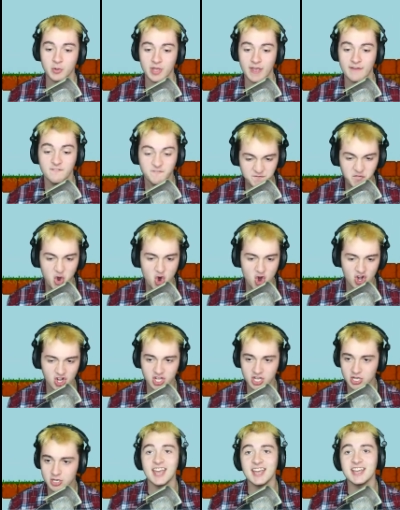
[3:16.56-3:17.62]
Okay,
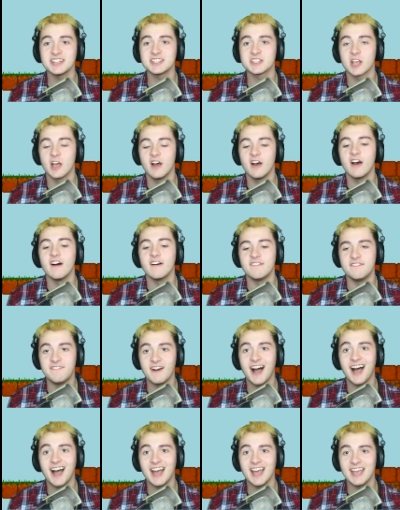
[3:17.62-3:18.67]
fuck! It's
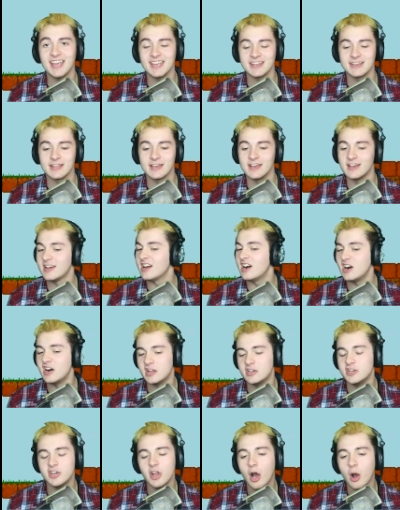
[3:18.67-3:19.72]
Fine.
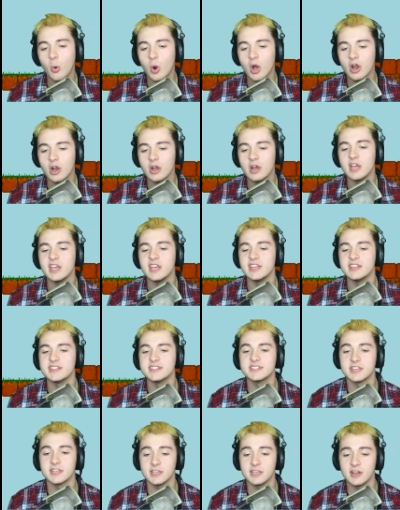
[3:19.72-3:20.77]
No
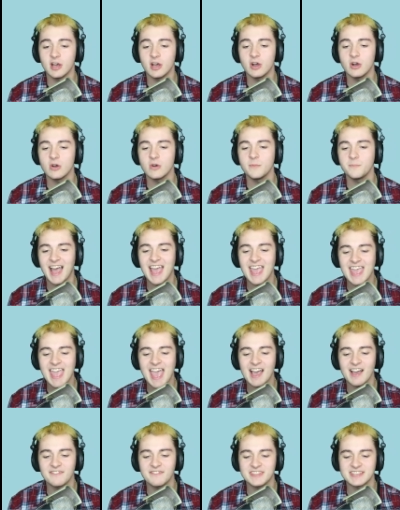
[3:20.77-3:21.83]
worries. You know, I
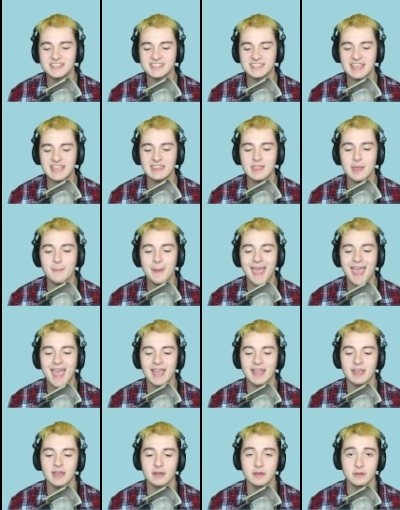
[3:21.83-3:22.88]
have this in the
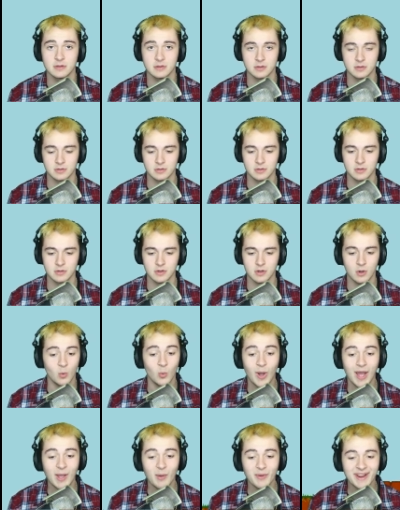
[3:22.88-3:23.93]
bag.
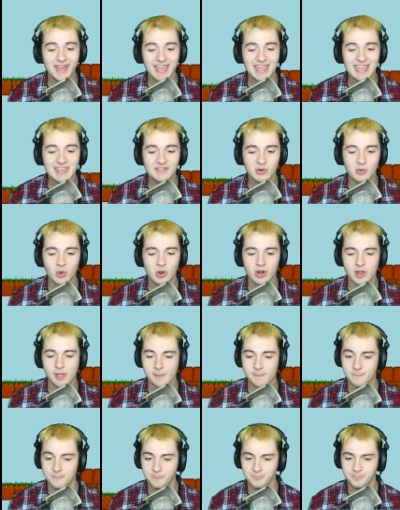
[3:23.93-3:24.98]
Why would I even worry?